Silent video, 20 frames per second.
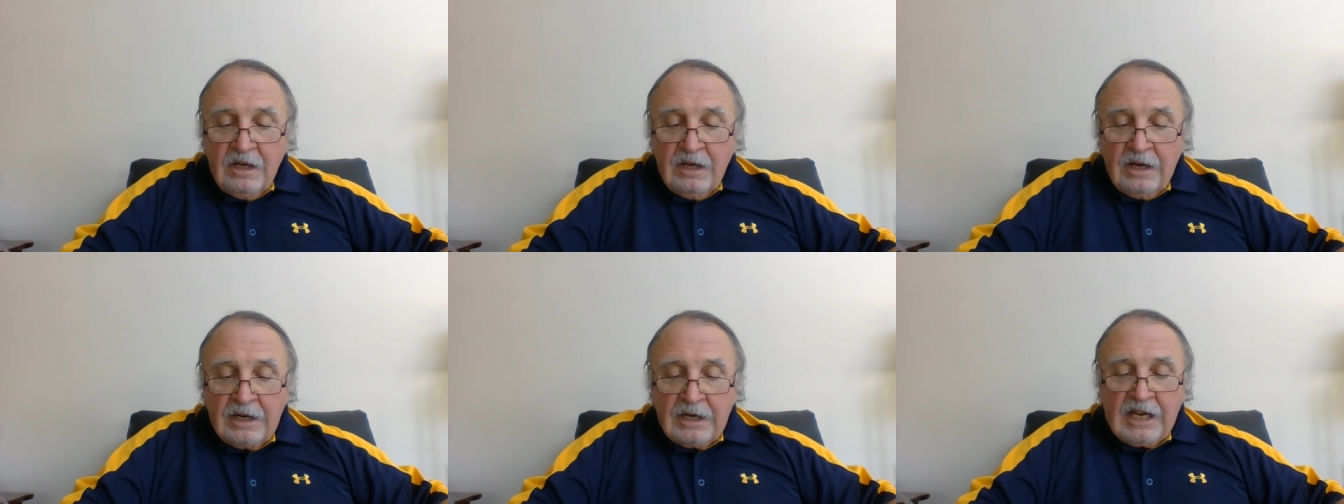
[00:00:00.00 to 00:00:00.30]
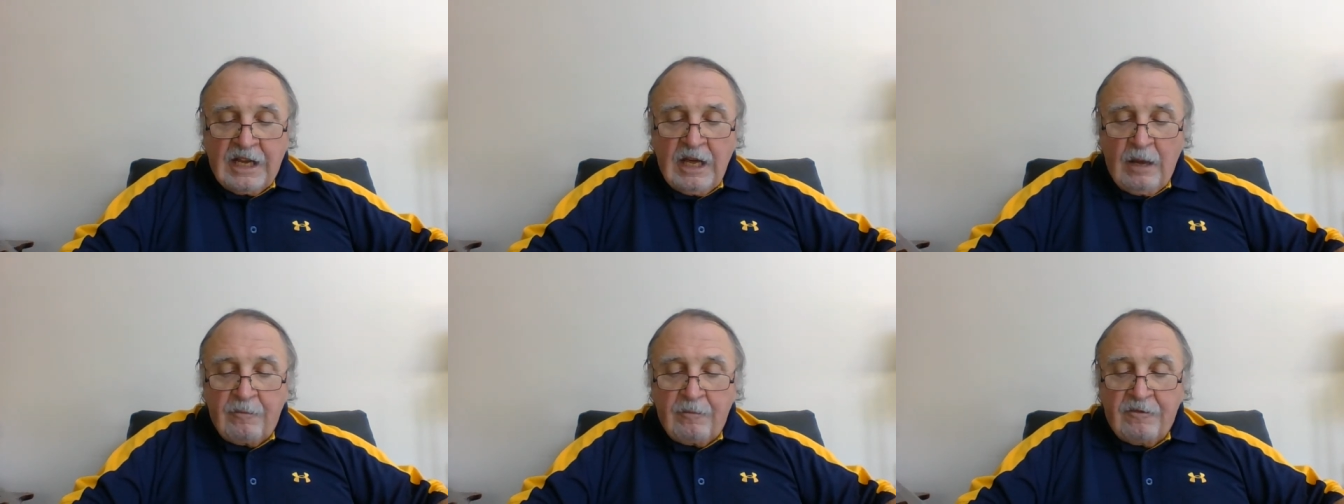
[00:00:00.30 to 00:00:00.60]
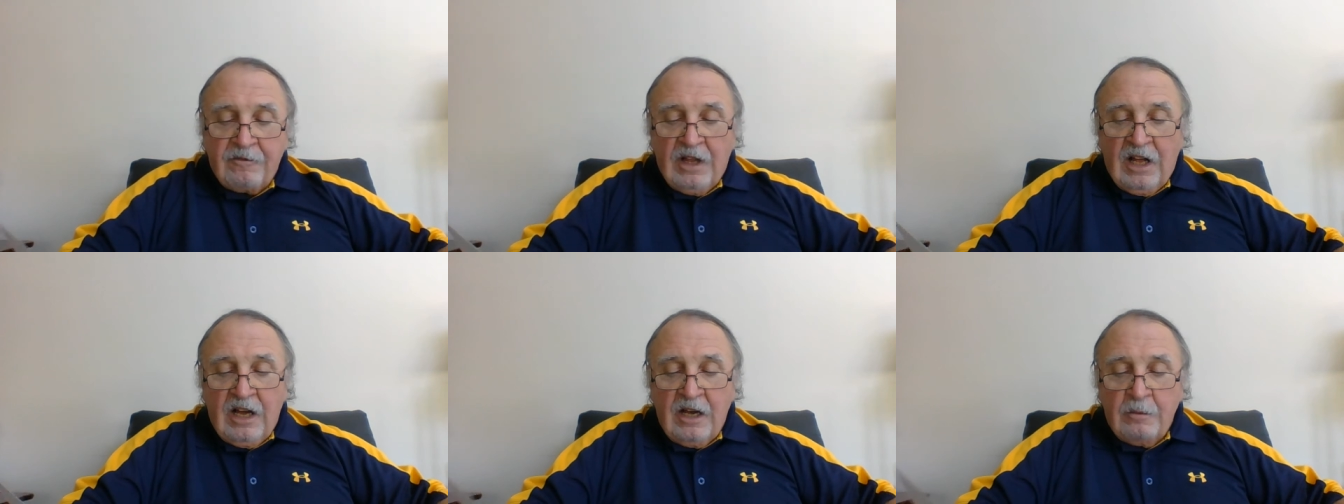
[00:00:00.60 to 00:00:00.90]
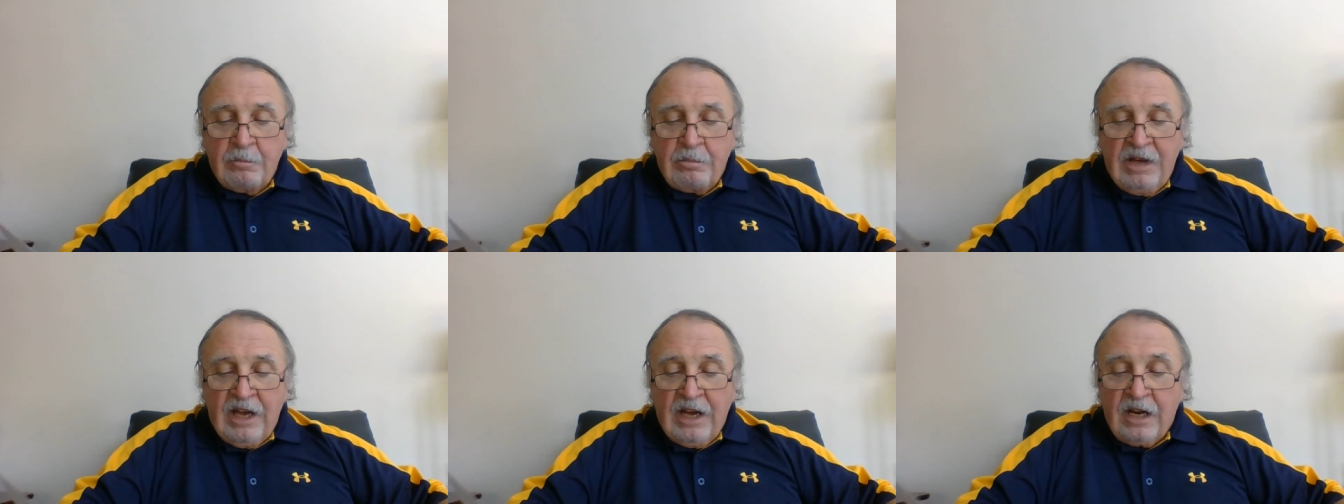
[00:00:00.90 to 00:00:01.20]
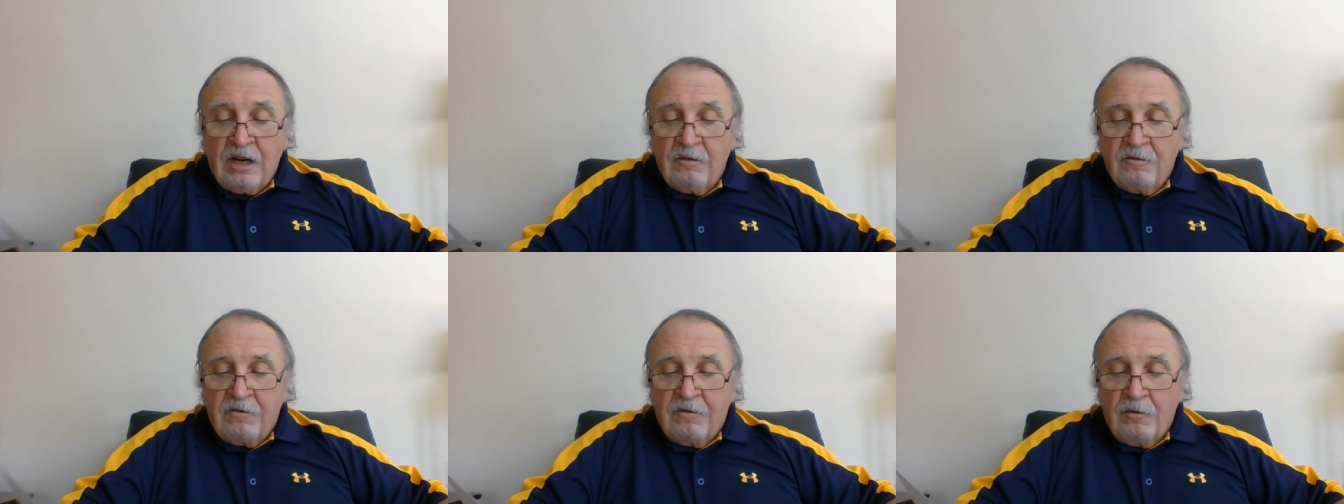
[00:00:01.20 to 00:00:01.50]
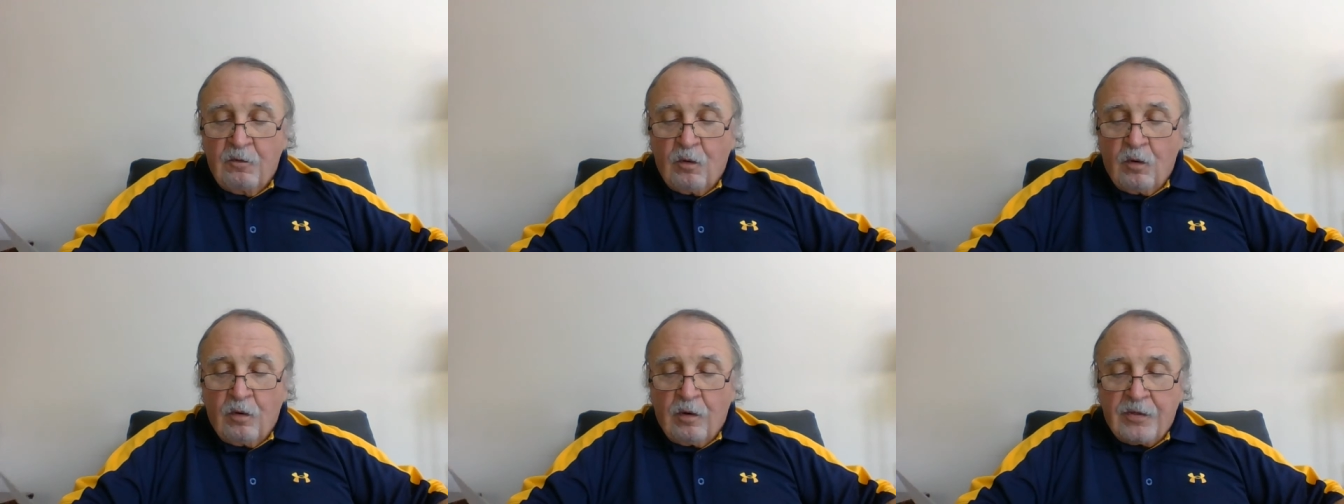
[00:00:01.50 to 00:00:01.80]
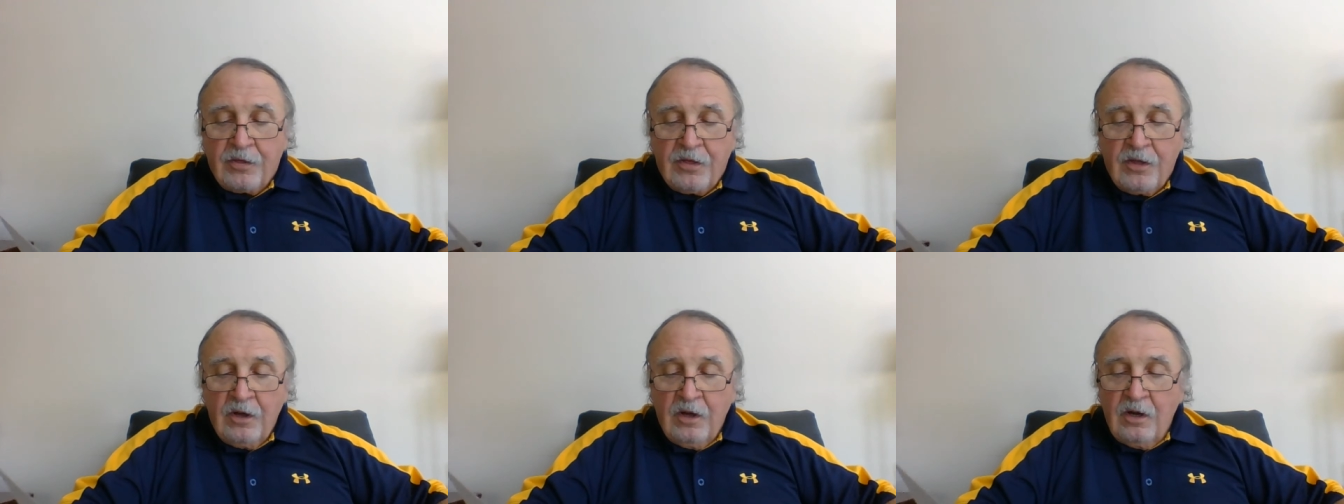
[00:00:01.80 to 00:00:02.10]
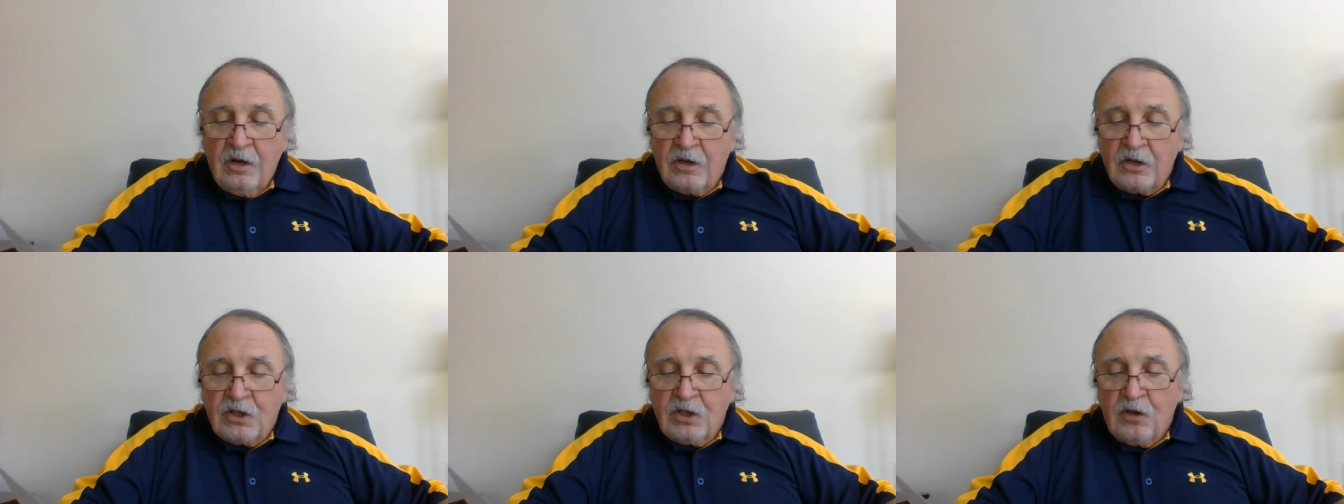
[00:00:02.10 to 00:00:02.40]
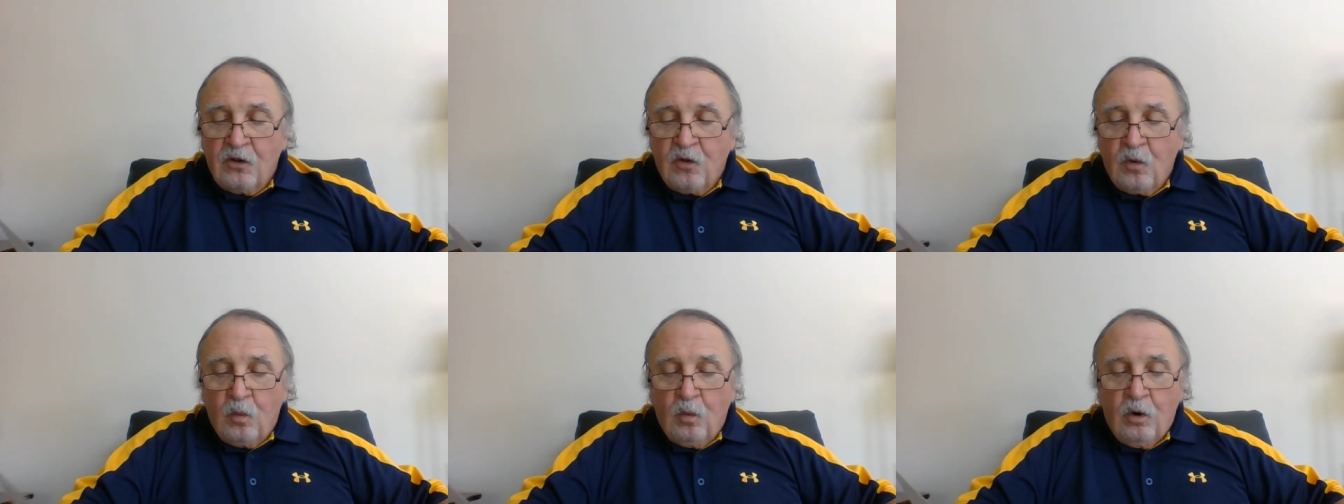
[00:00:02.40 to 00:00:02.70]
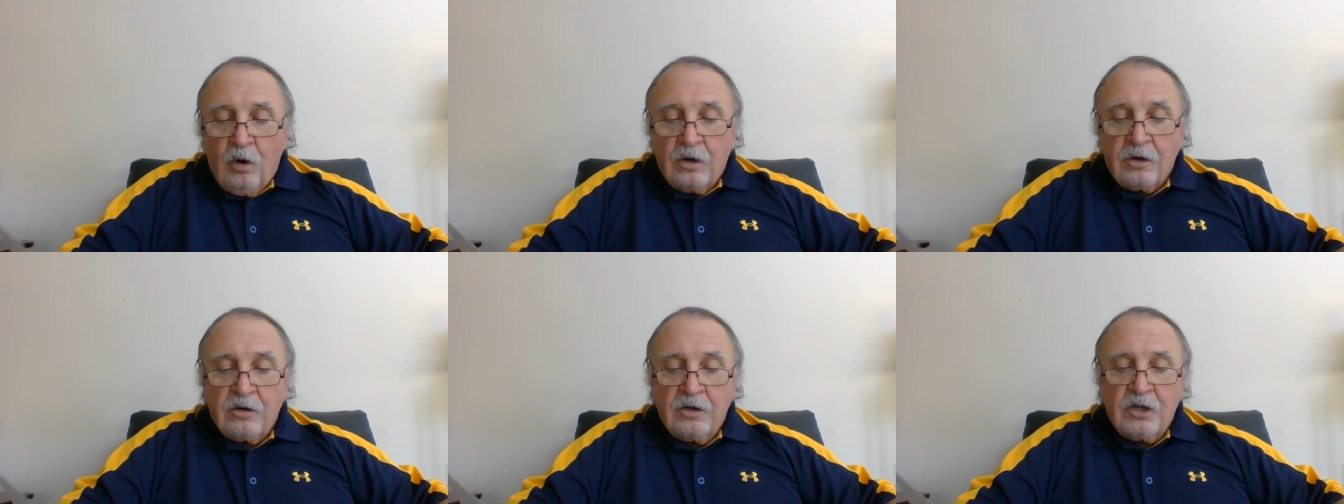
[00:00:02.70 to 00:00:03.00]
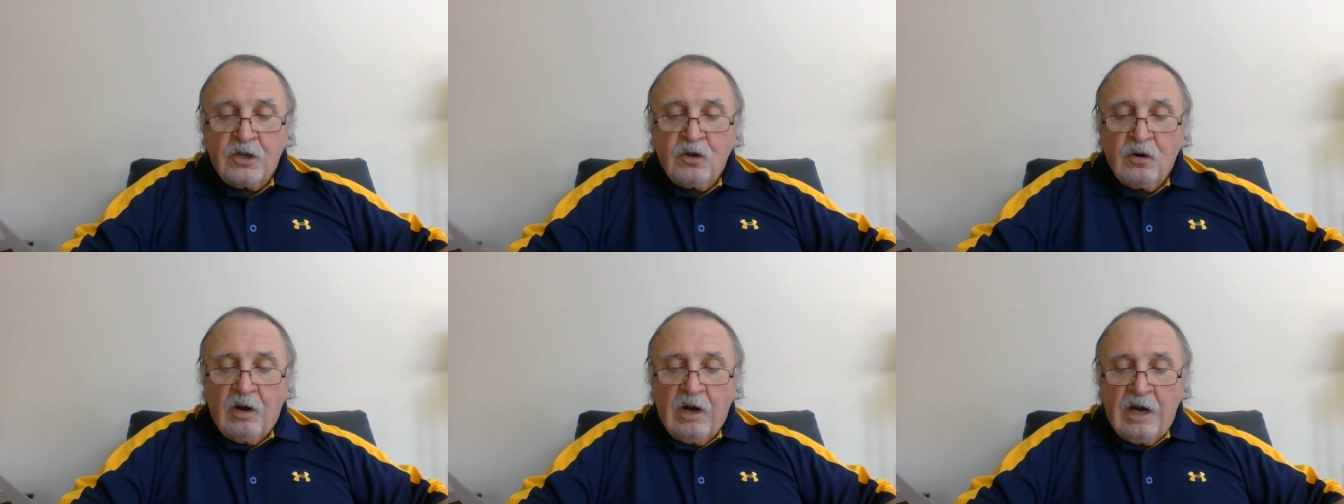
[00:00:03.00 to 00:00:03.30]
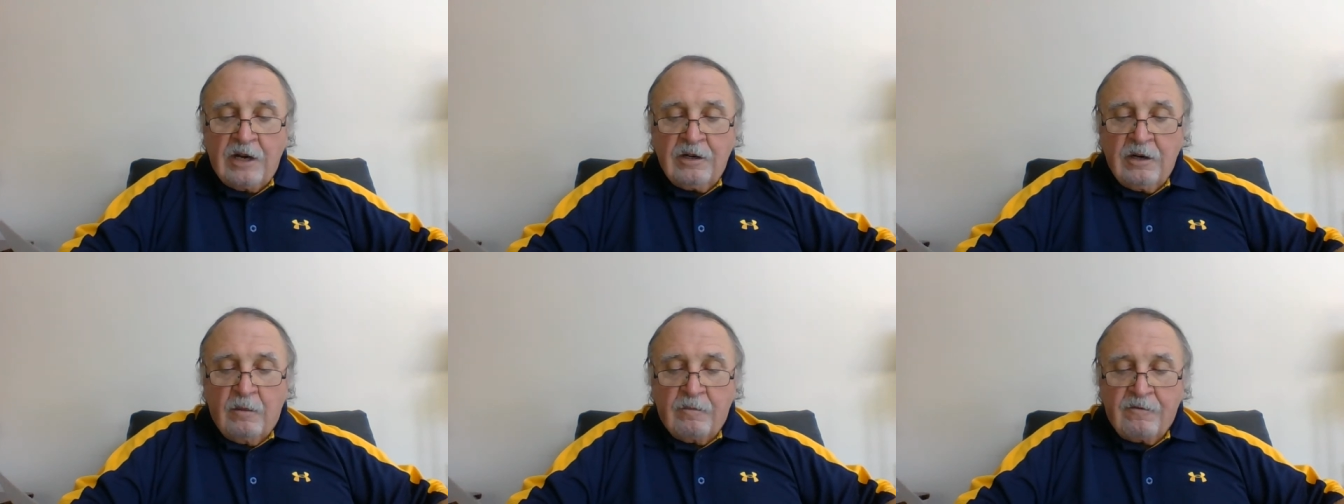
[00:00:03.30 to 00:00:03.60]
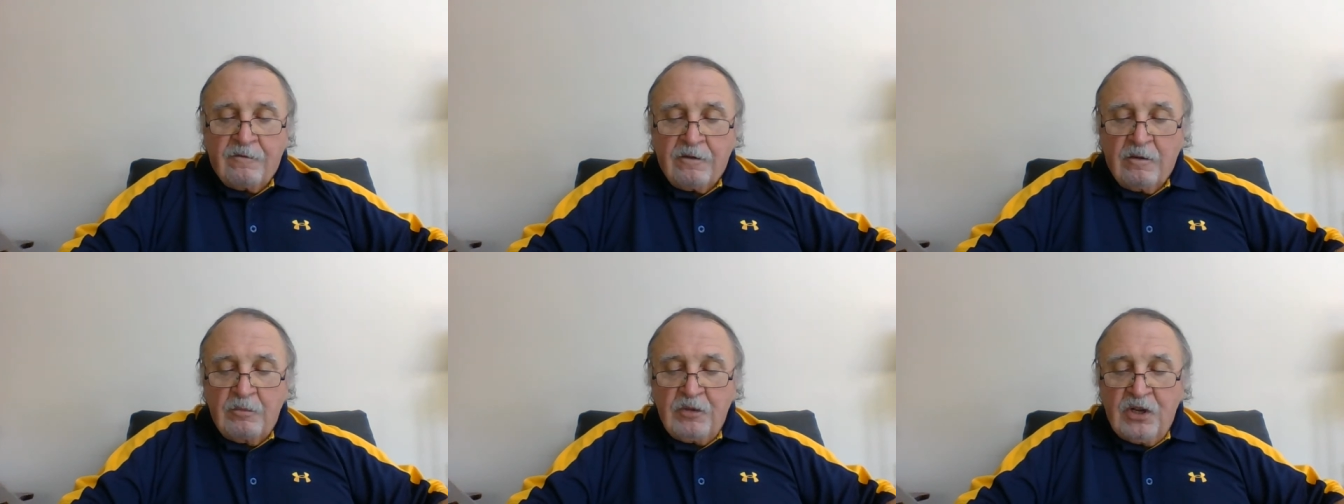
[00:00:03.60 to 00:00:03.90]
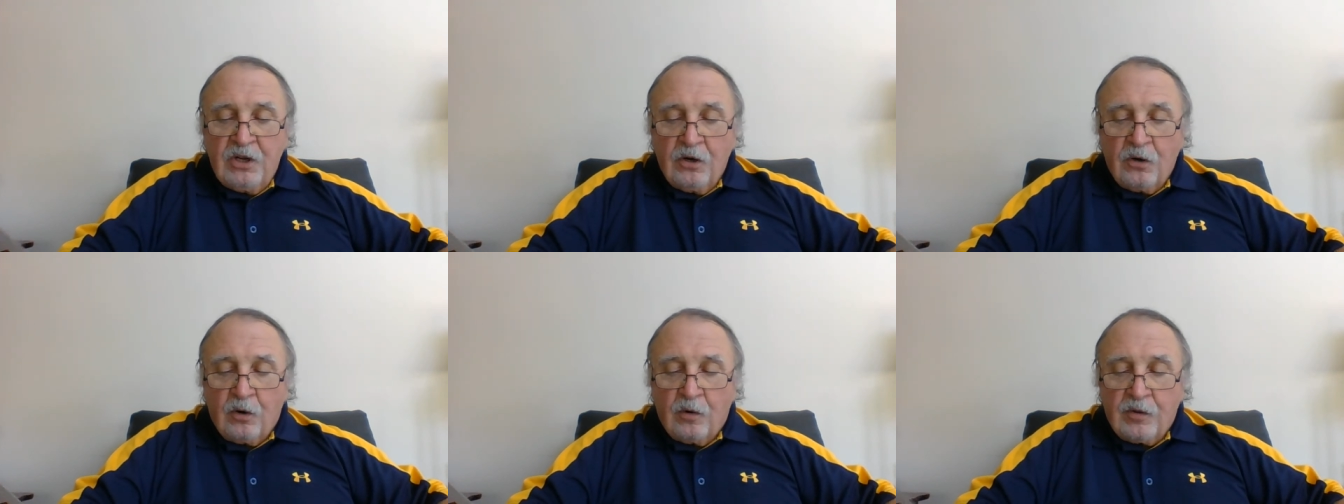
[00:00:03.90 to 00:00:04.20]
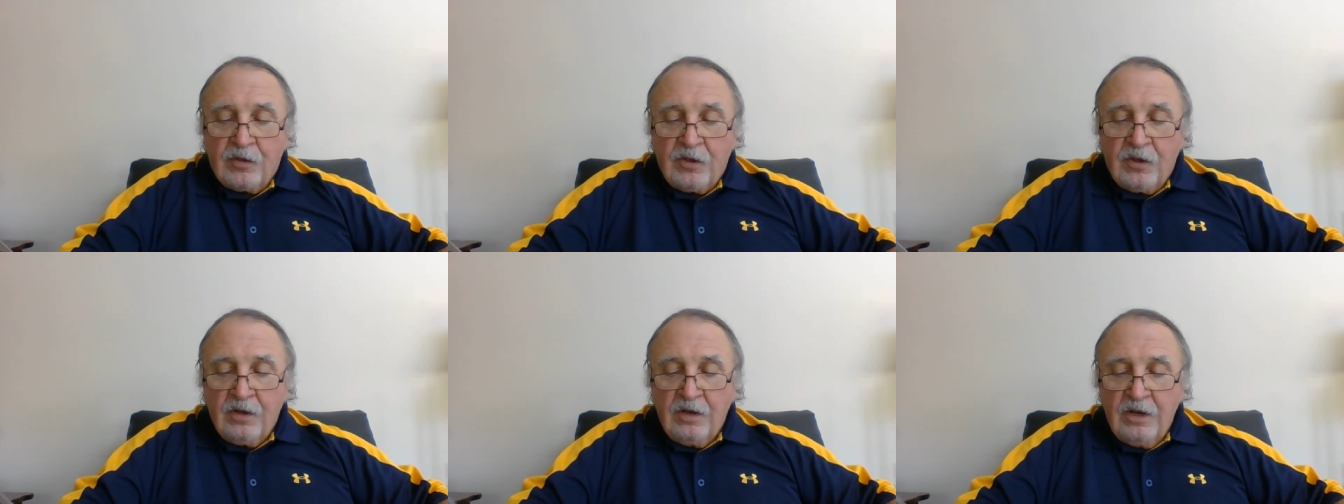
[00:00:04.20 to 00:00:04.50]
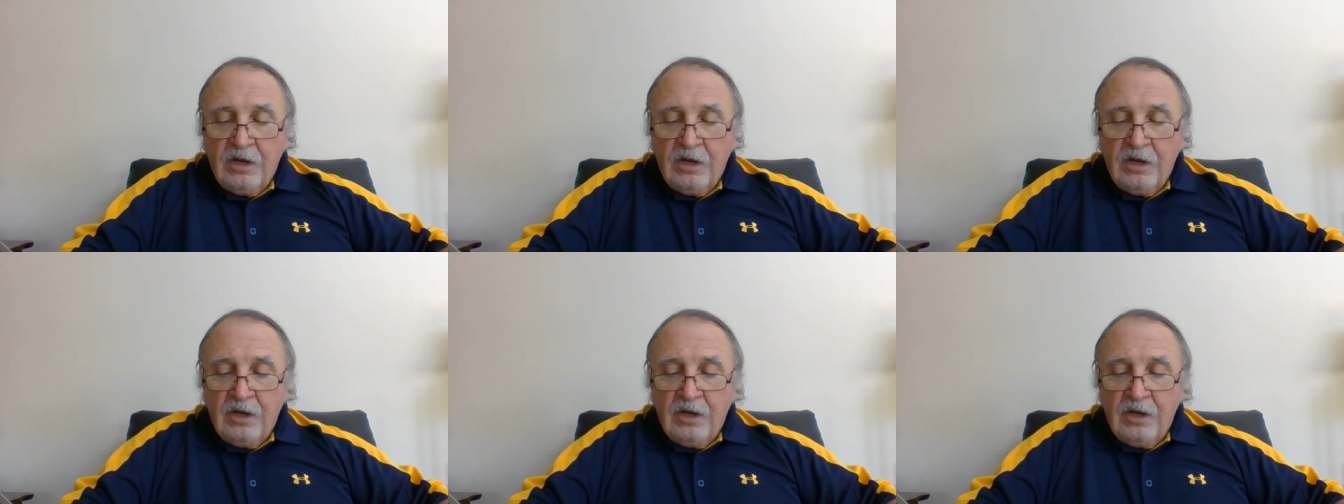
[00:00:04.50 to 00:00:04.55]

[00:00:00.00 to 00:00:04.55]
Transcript: and it kept flying back and forth until the water had dried up from the earth.